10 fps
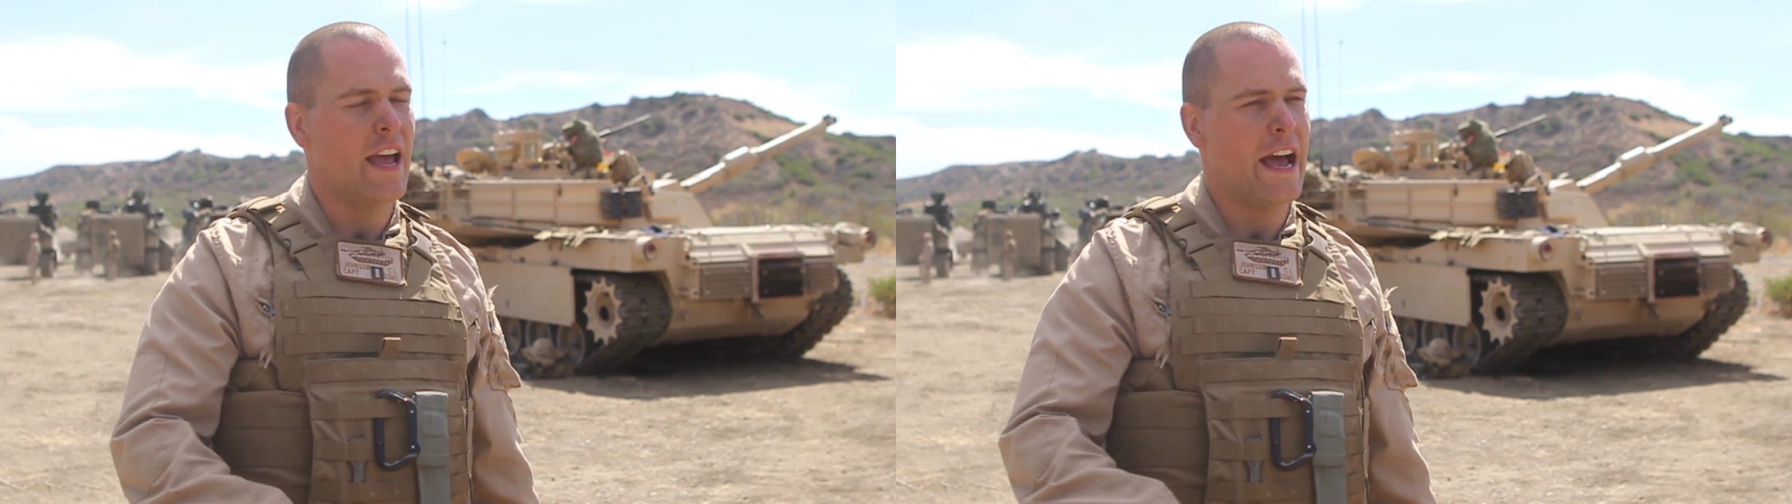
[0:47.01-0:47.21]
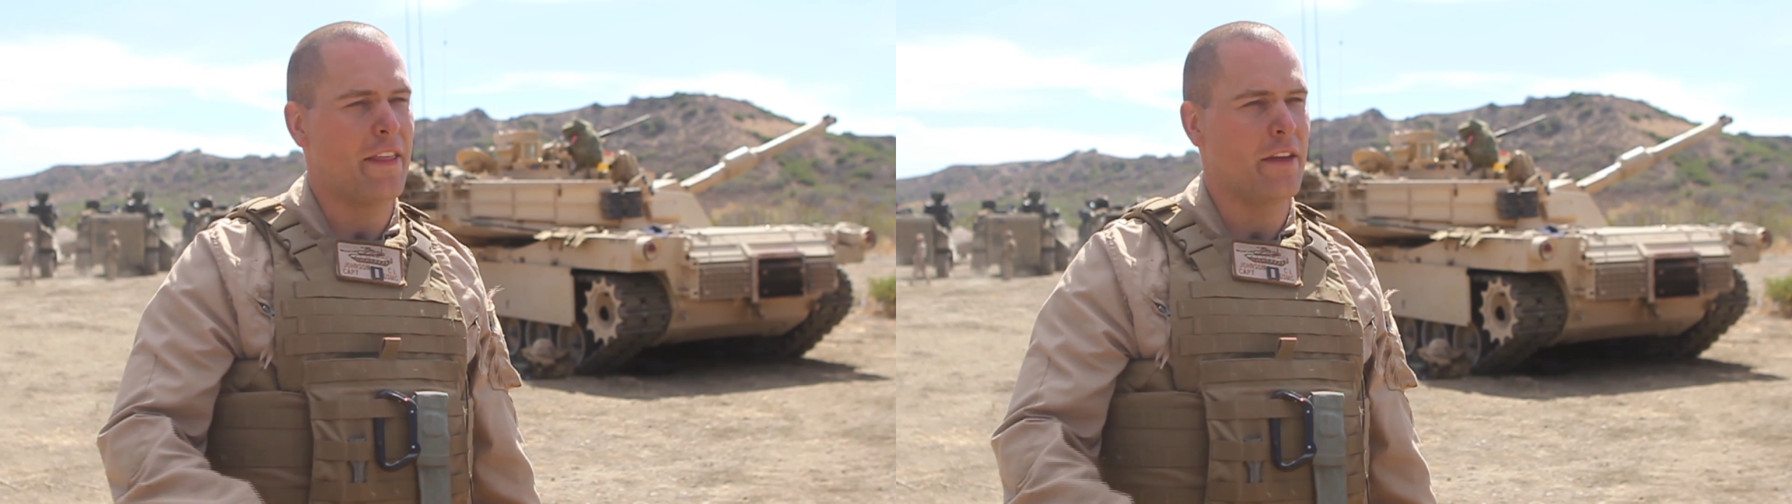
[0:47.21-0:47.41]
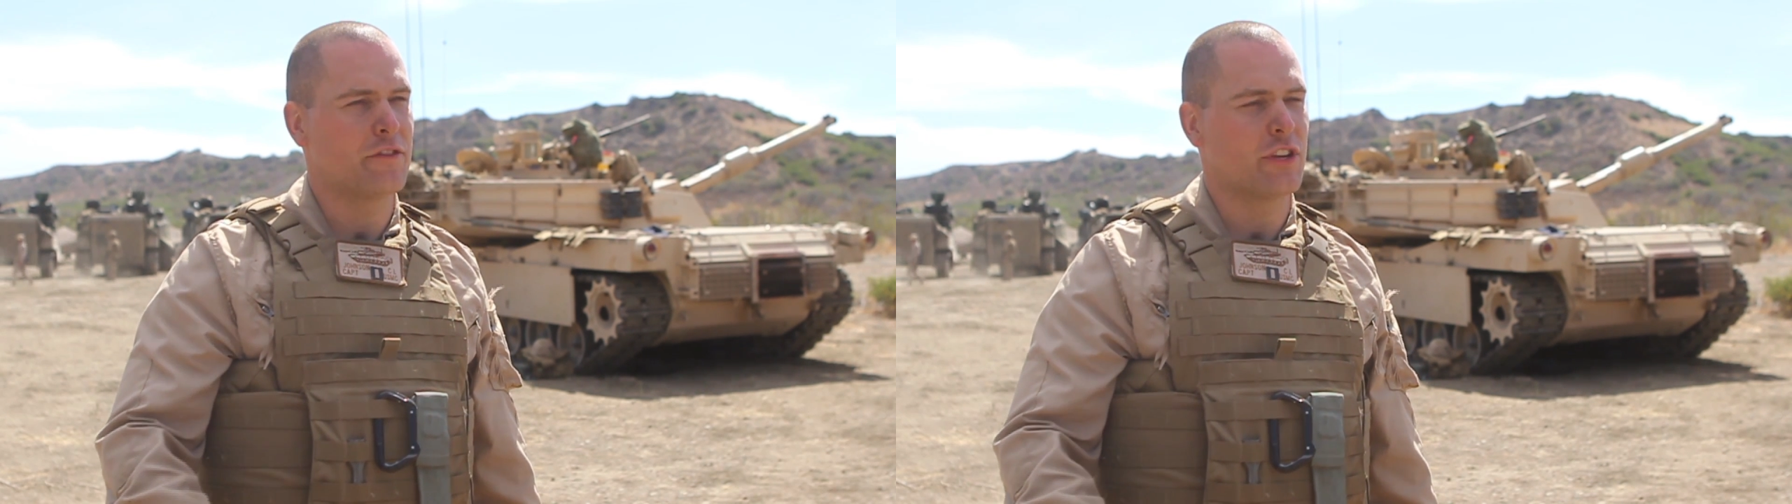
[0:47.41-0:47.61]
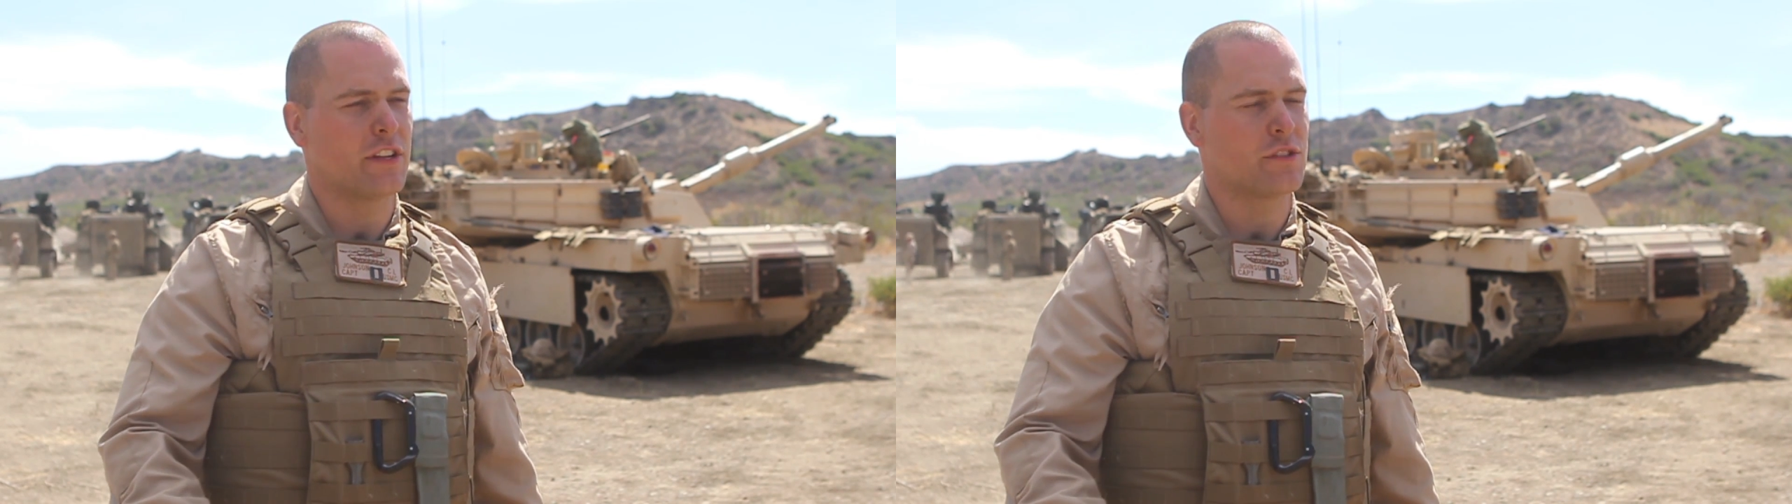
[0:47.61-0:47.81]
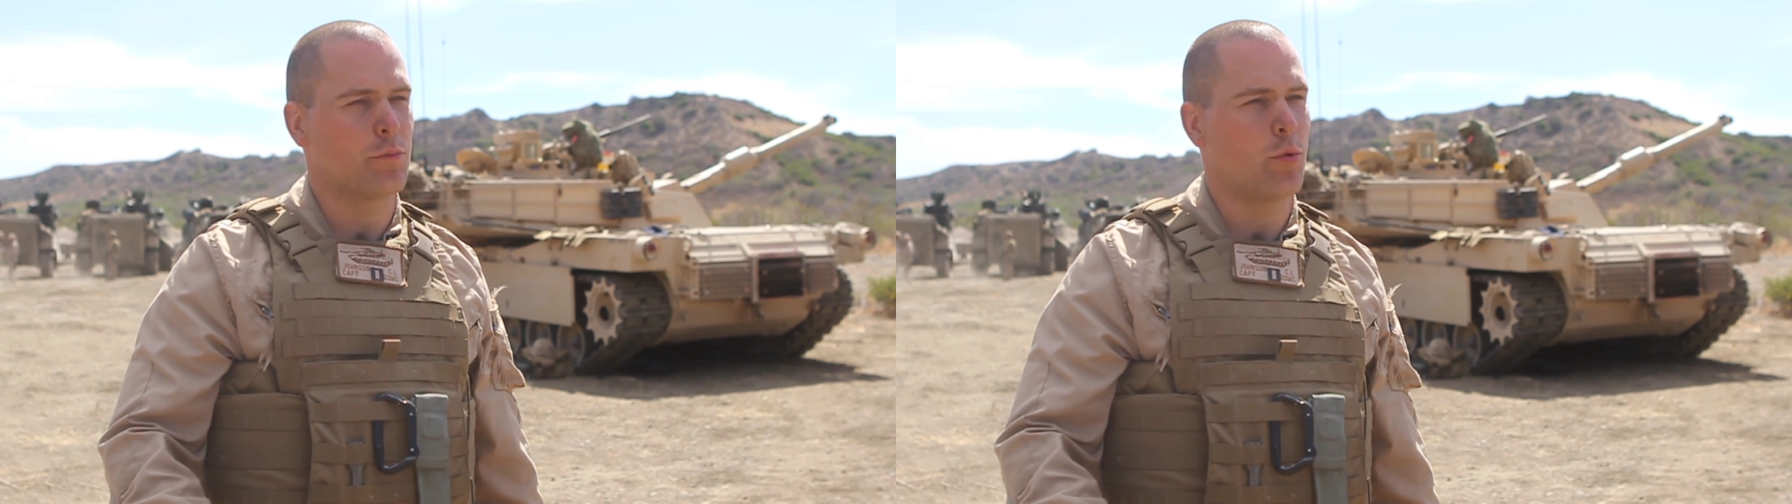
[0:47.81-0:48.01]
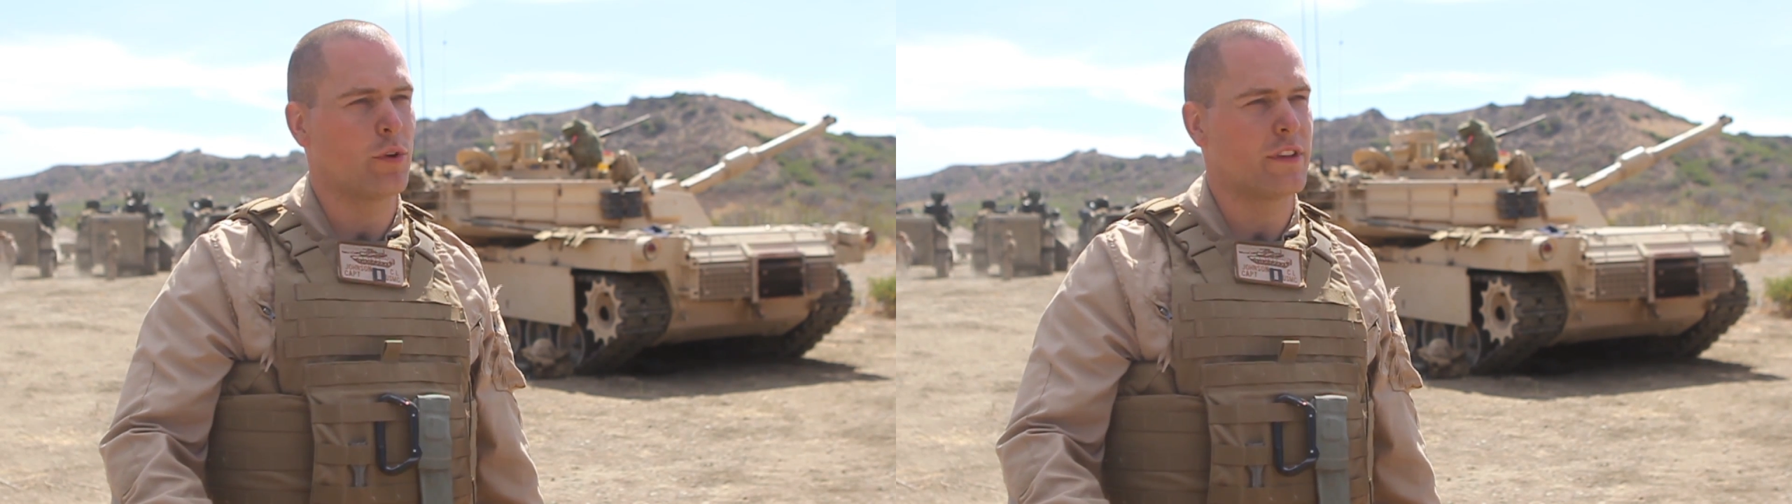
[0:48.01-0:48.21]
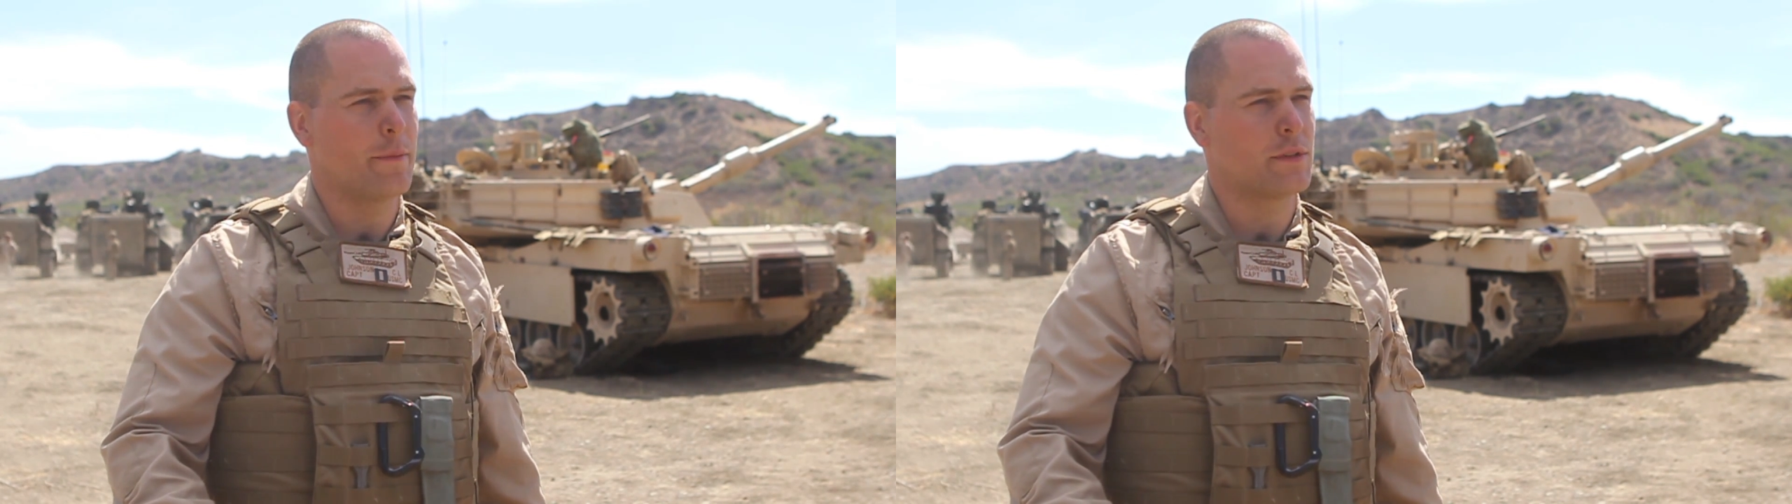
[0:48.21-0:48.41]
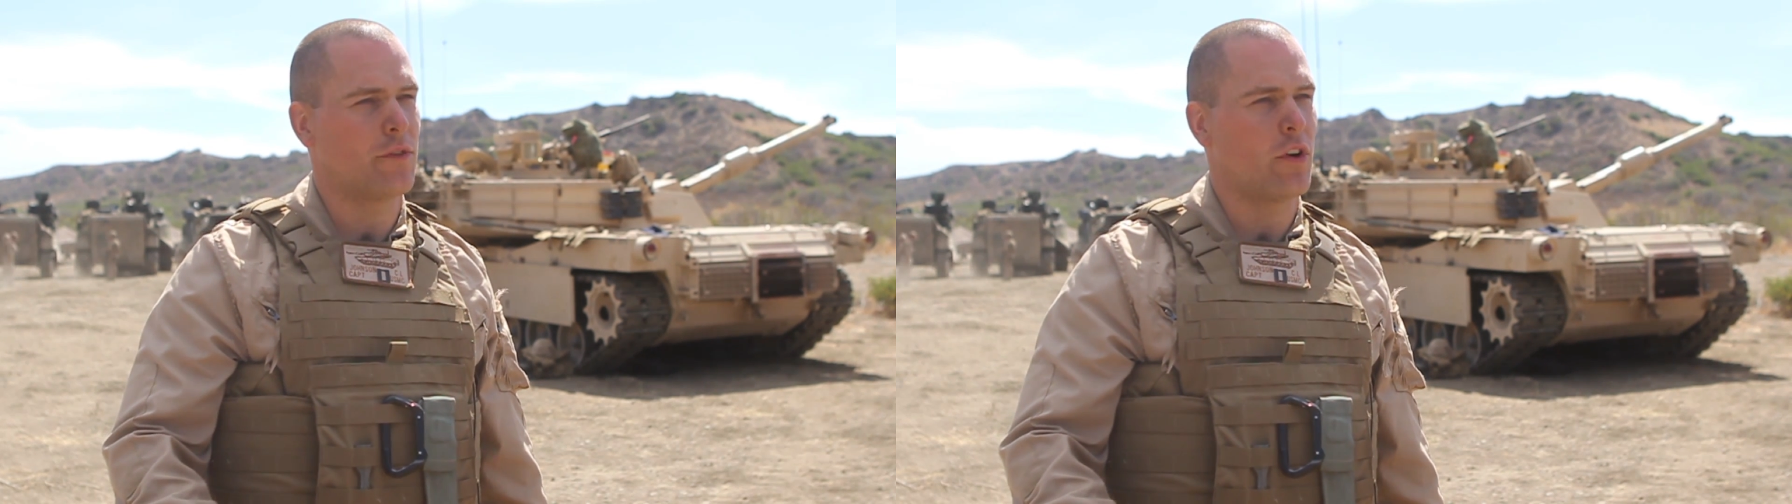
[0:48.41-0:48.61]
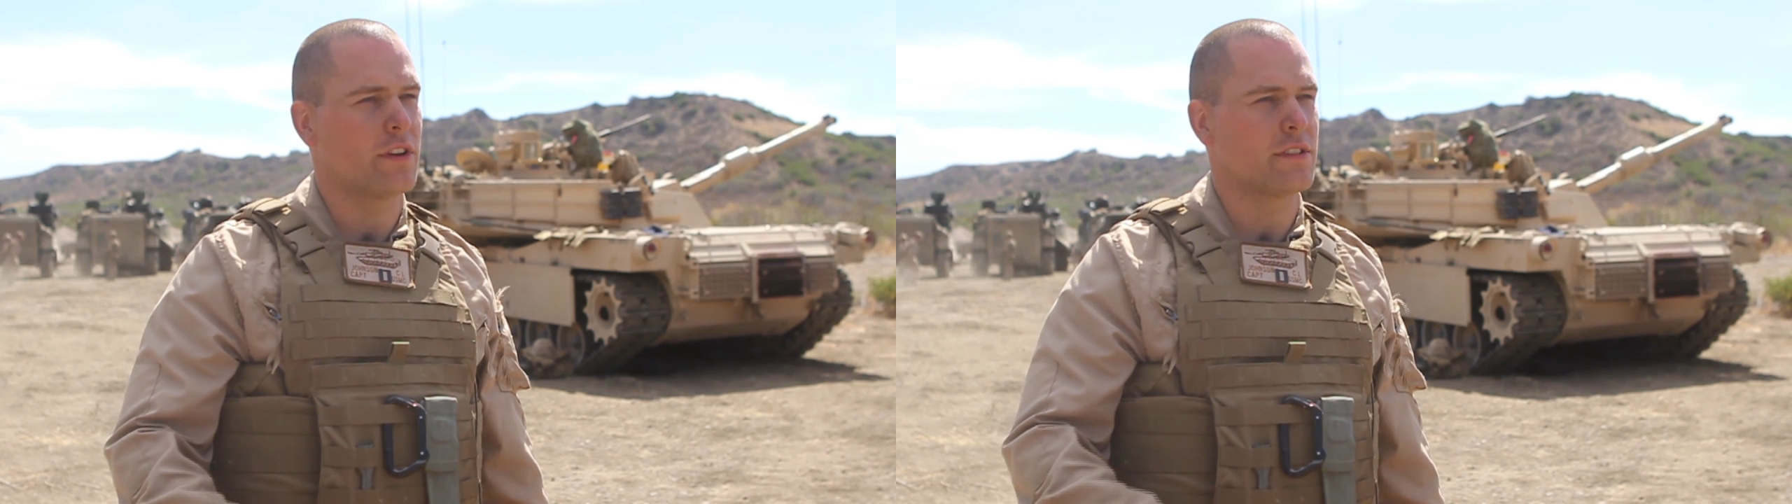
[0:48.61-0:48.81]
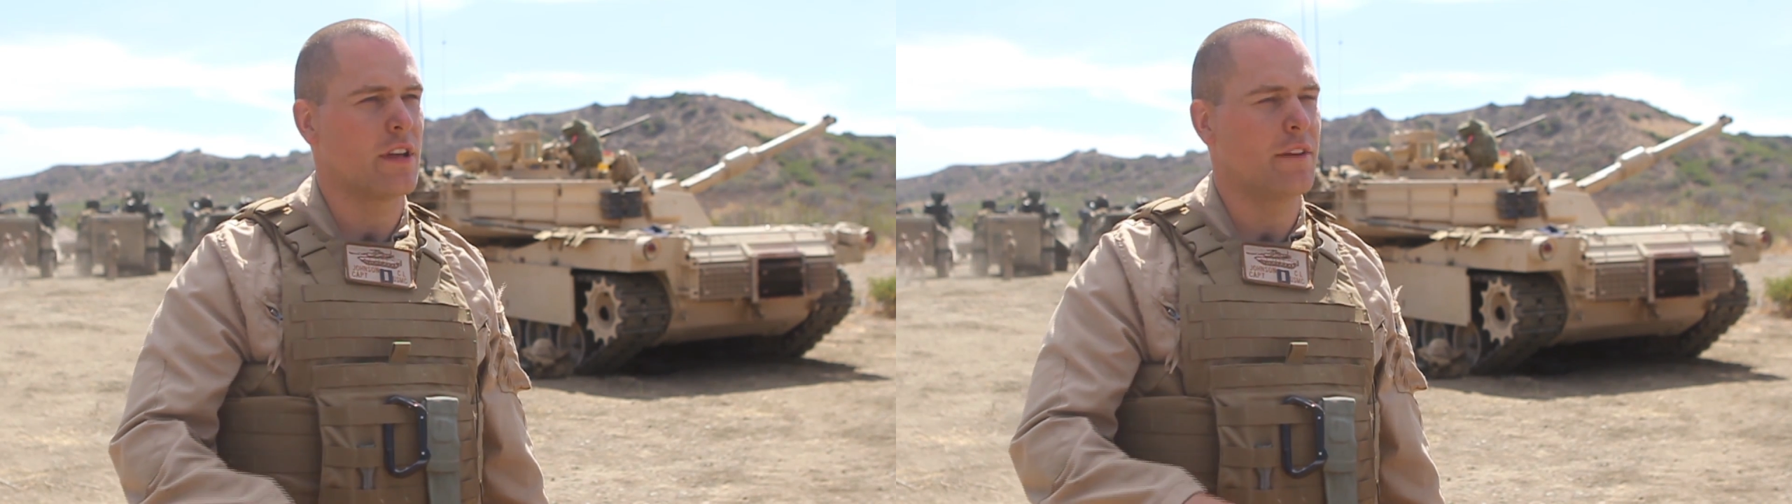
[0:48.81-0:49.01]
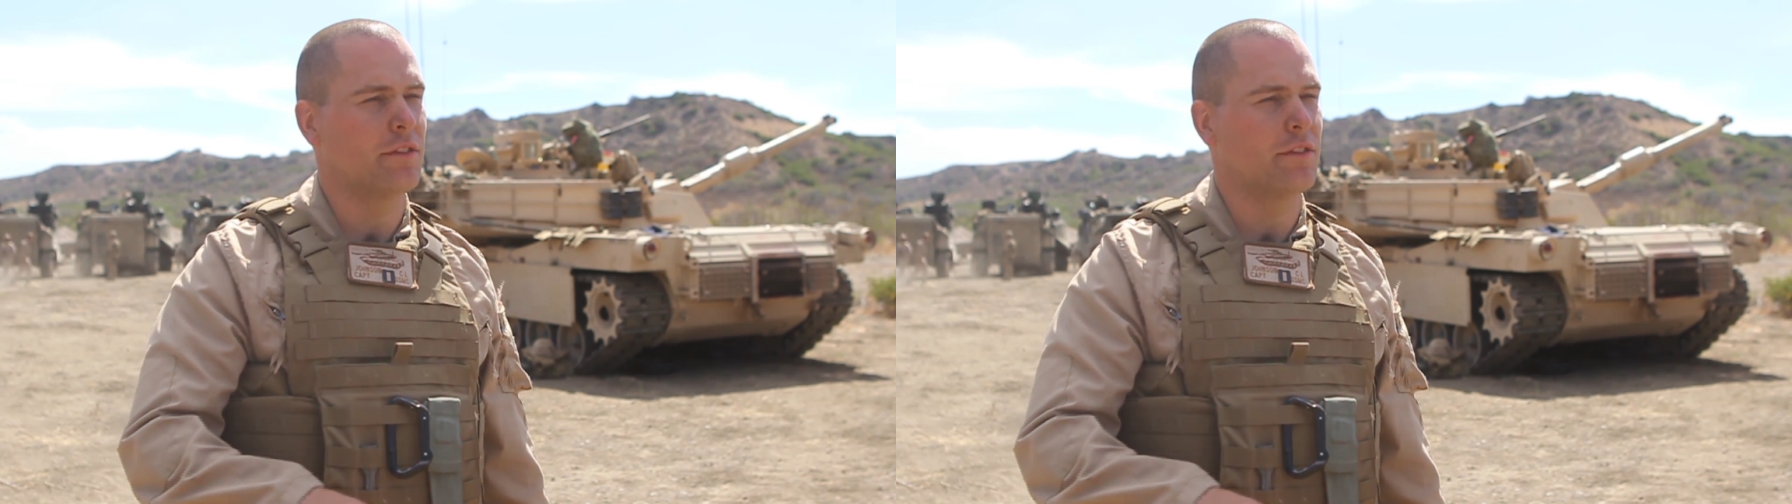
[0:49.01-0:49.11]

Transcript: how the infantry can support them as far as